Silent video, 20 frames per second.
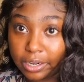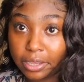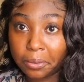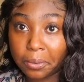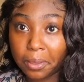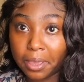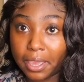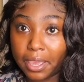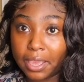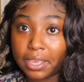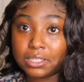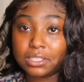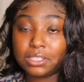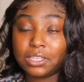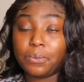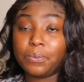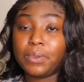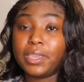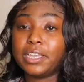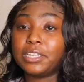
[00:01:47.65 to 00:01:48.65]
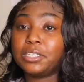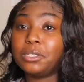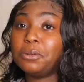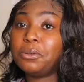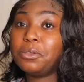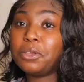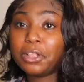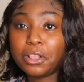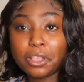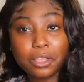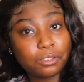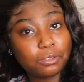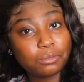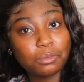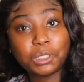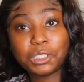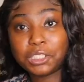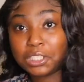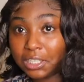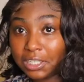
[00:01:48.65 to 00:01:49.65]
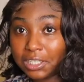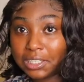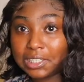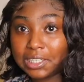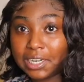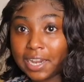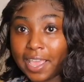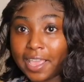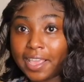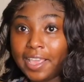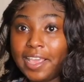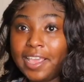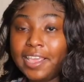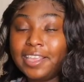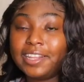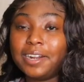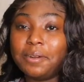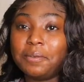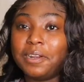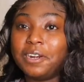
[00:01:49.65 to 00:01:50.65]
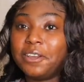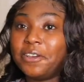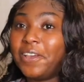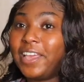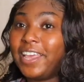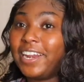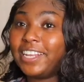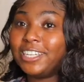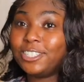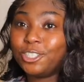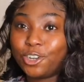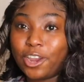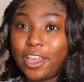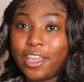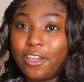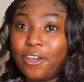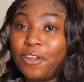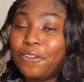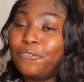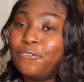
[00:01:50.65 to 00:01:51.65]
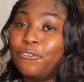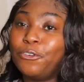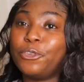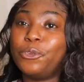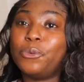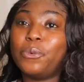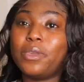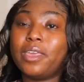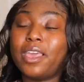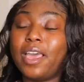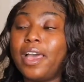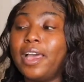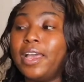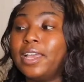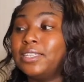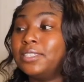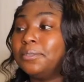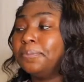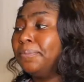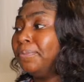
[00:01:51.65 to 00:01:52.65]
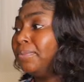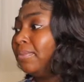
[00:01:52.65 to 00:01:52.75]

Okay, so we got some new clothes from Shein today that I'm gonna go ahead and try on for you guys.